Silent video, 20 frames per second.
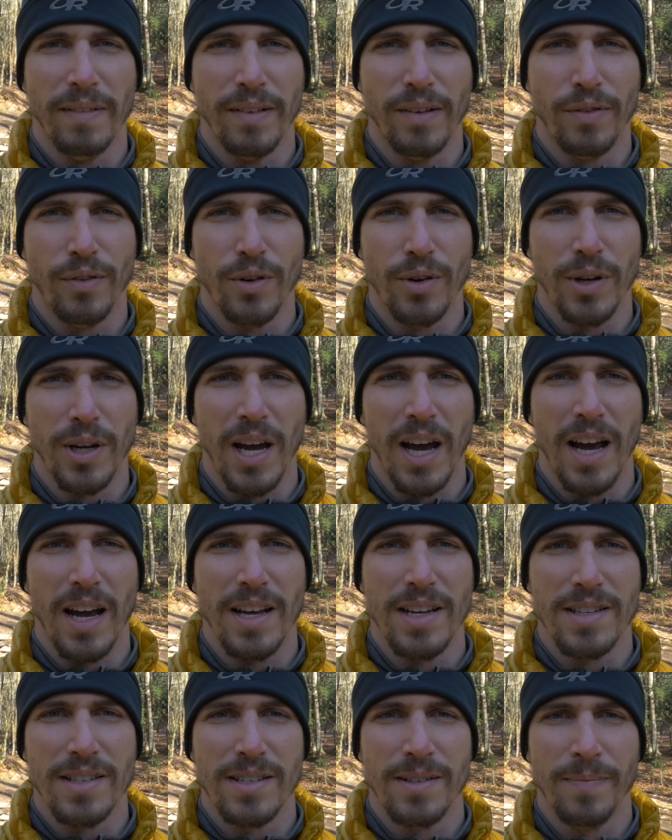it for you
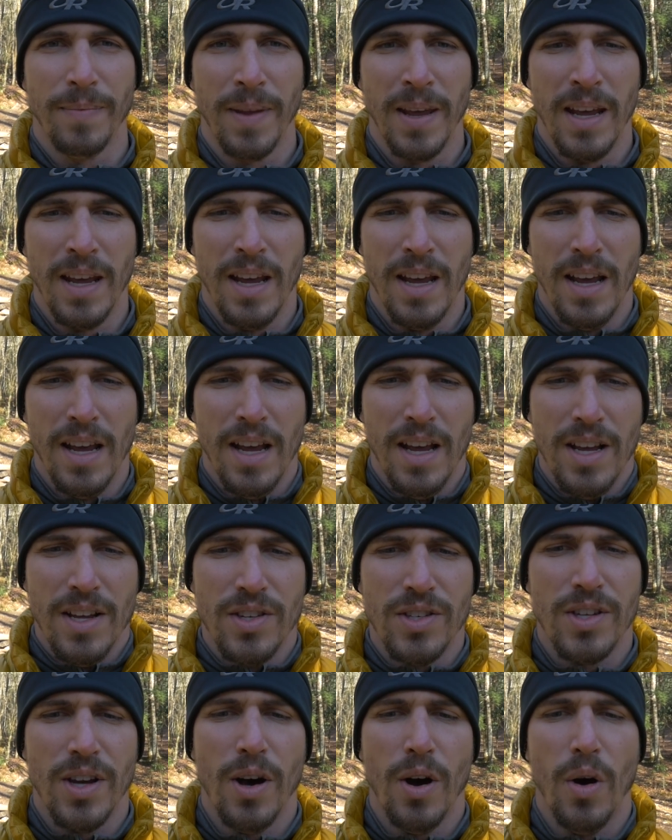guys.
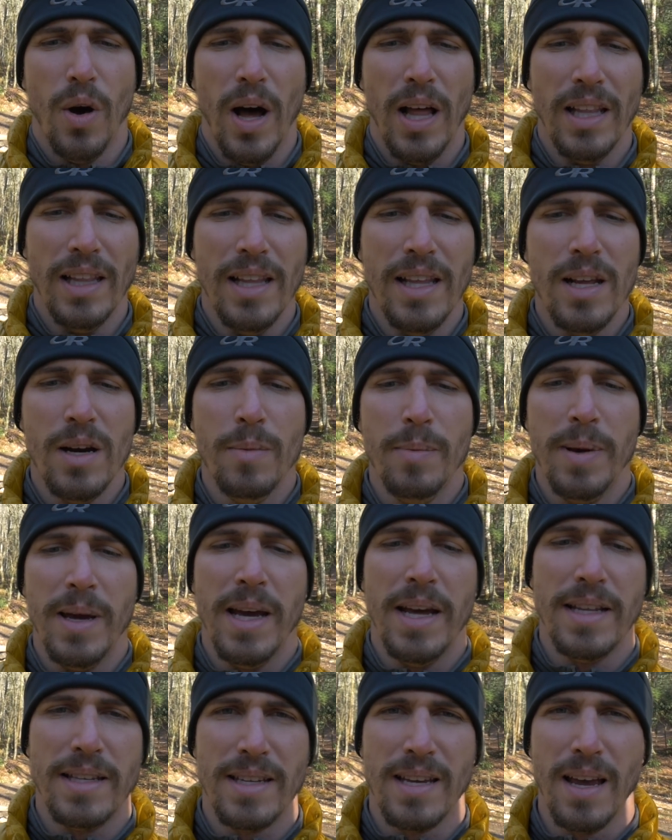So a little
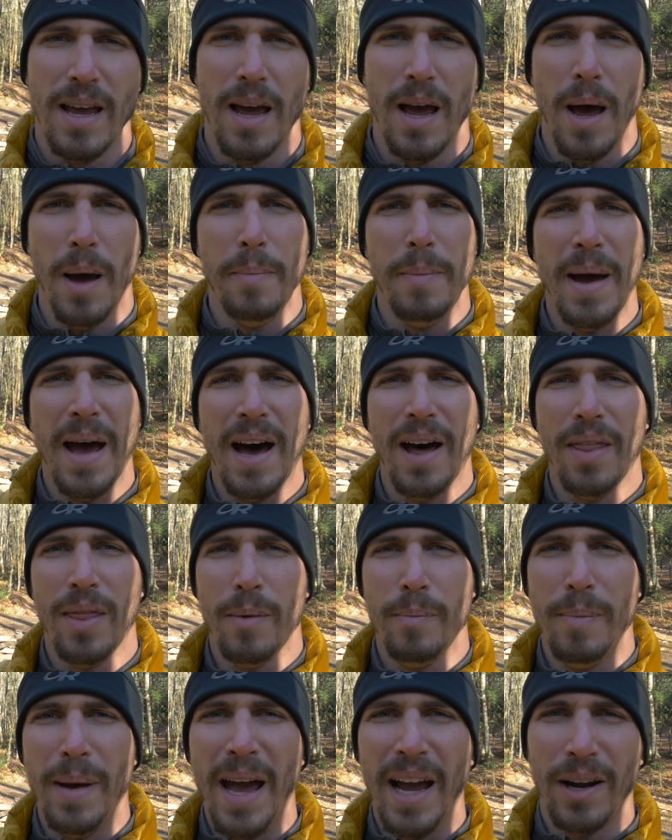bit about
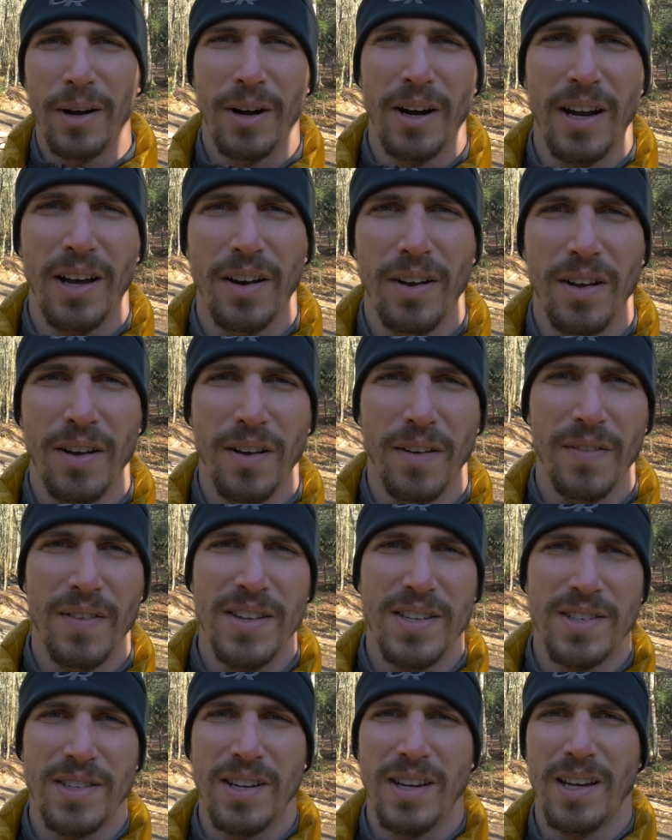the background of
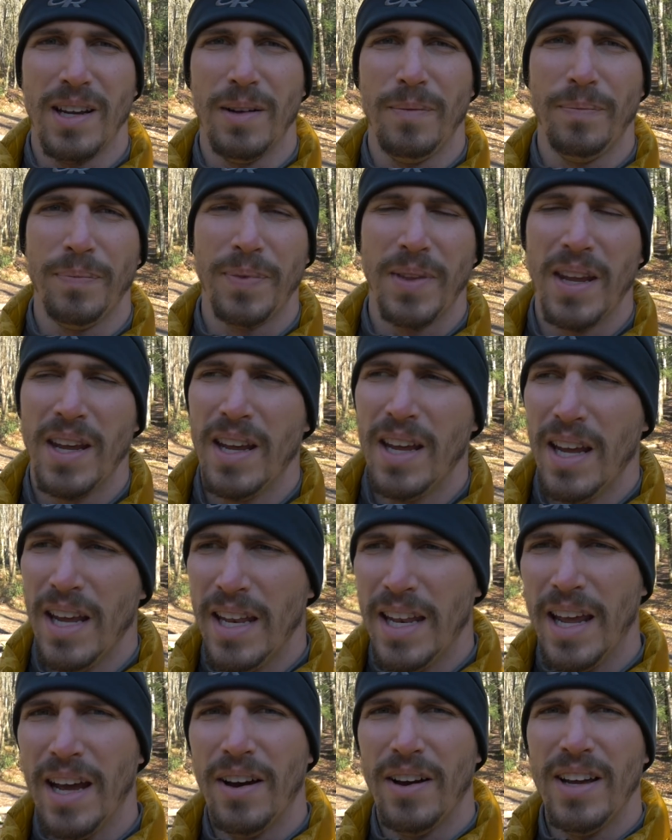this tent.
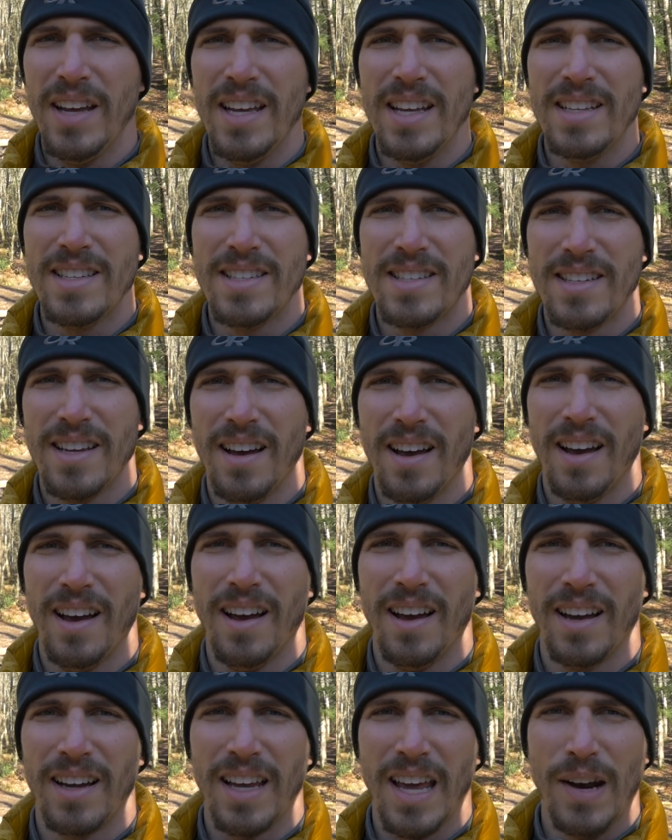Now it's
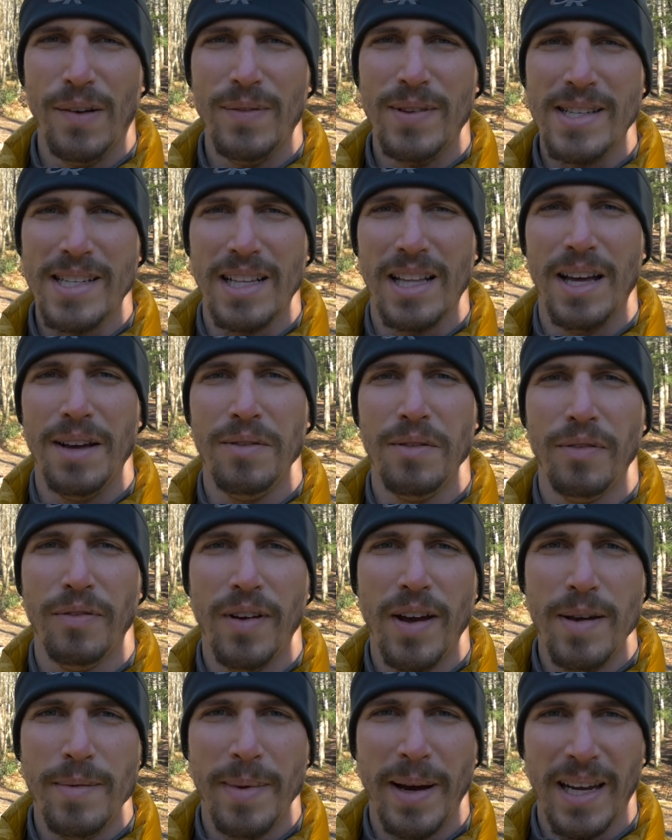kind of its claim to
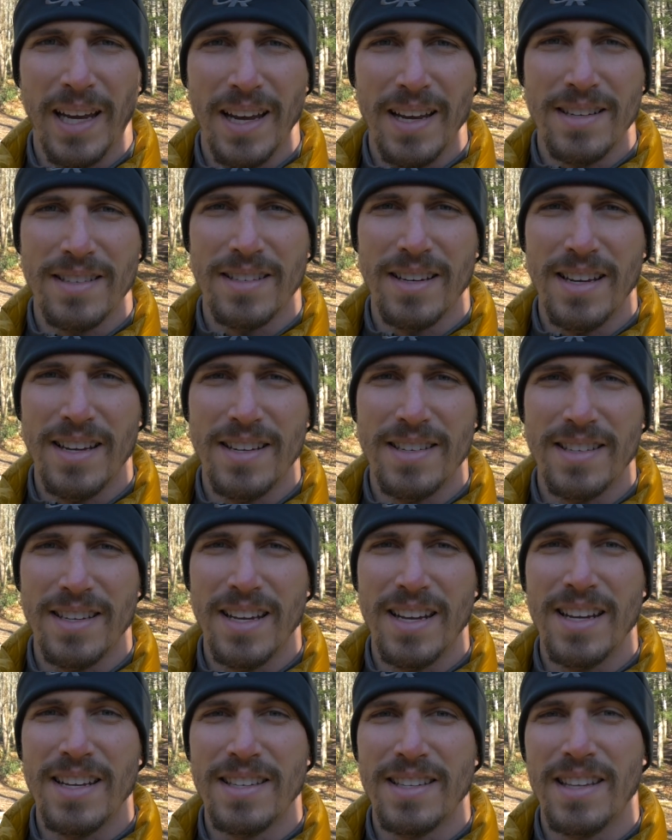fame, I guess, is
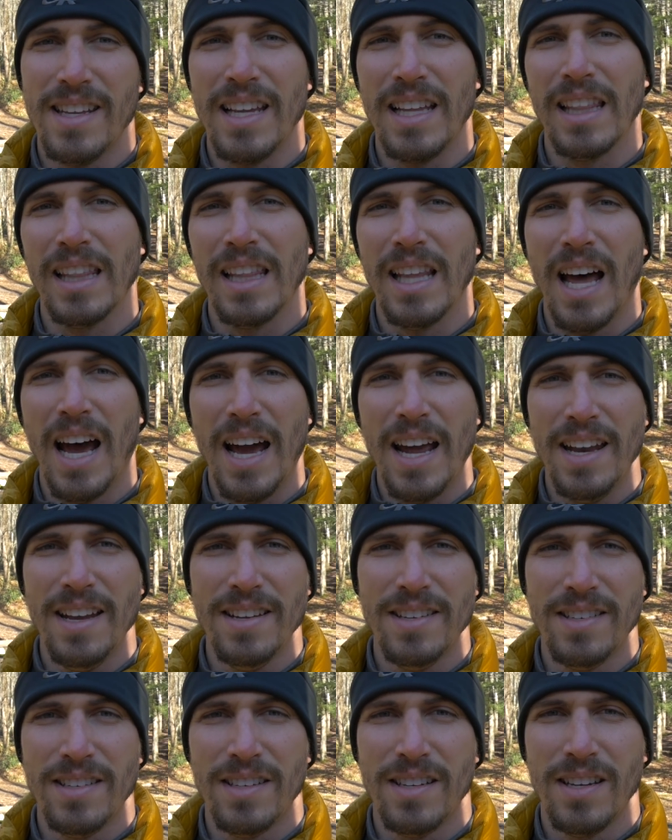it is the
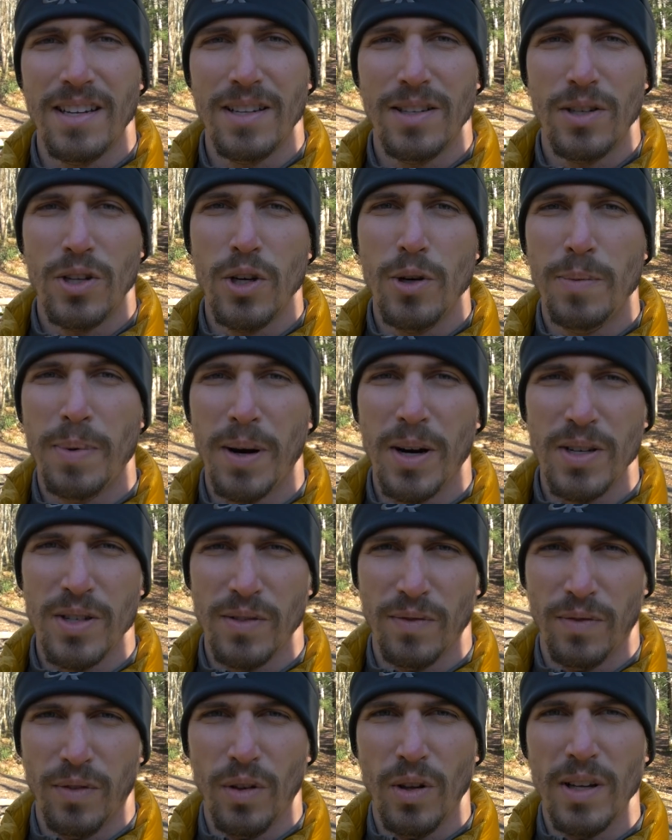lightest
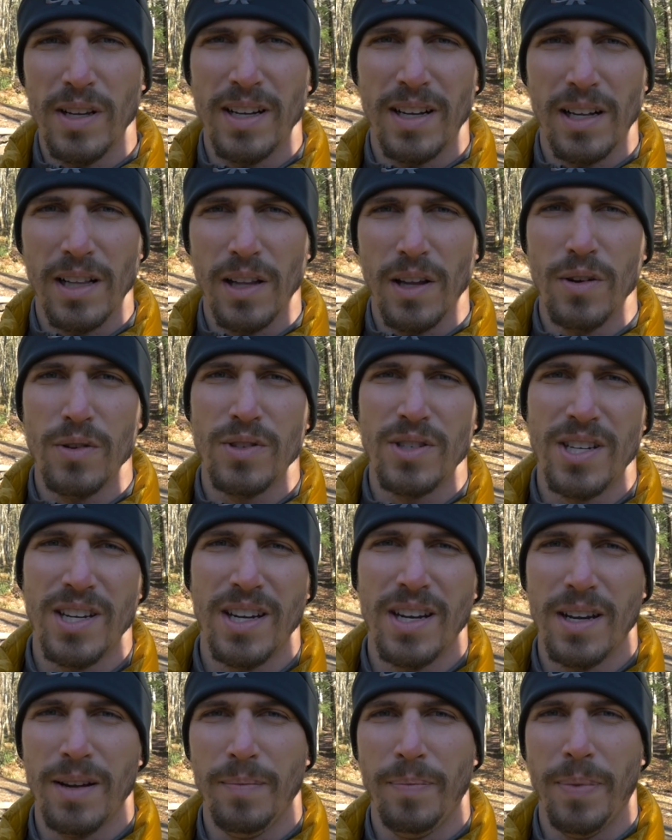two-person fully enclosed
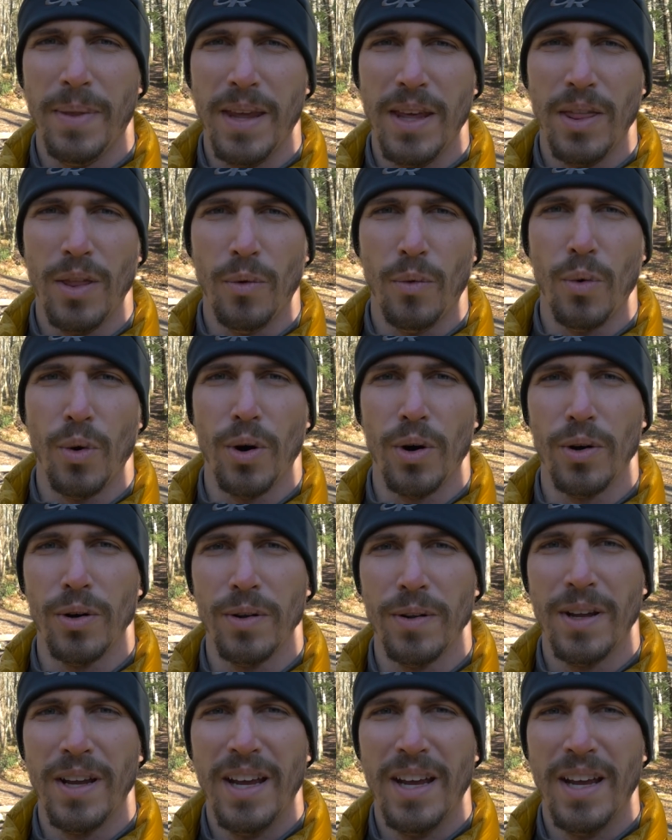tent in the world.